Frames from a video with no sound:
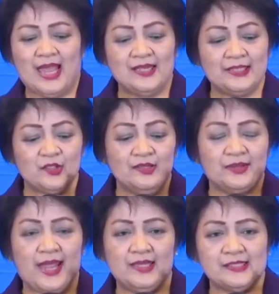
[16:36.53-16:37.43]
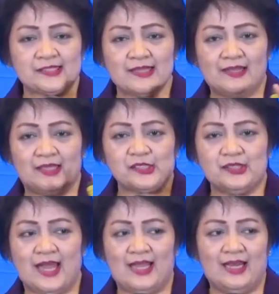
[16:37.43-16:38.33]
And it contains
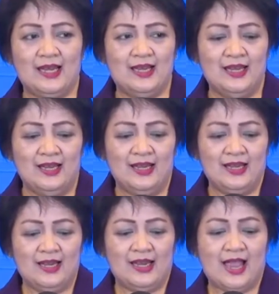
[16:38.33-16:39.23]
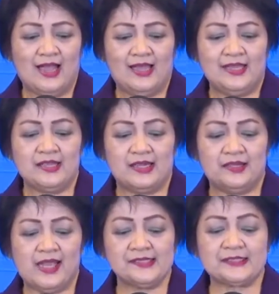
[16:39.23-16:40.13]
additional
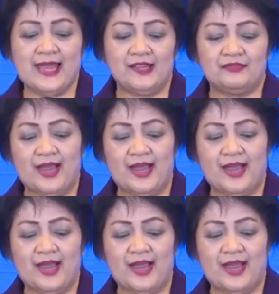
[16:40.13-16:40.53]
ingredients like